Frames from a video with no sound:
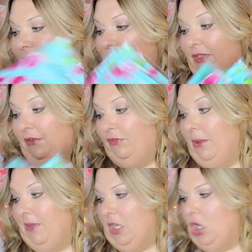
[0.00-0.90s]
of the
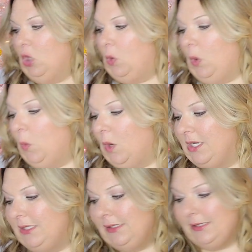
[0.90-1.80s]
flamingo
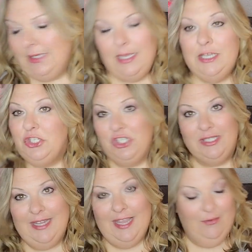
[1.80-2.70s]
ones
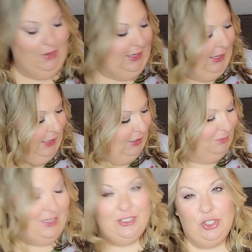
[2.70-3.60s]
just to have on hand
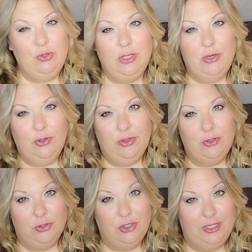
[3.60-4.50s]
because you know that
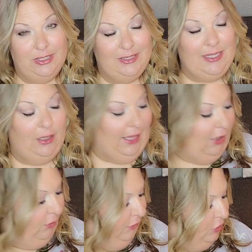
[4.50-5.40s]
those are gonna sell
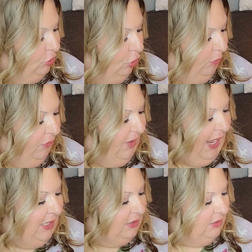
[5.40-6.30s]
out super
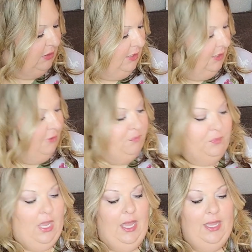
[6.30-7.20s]
fast.
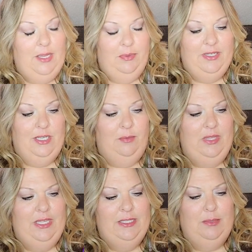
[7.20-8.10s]
I picked up
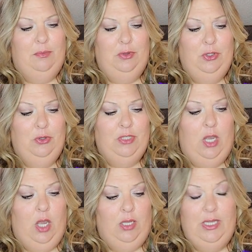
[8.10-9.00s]
these blue
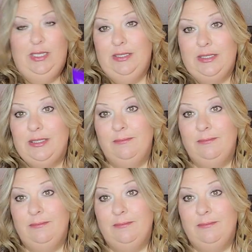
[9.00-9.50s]
Takis.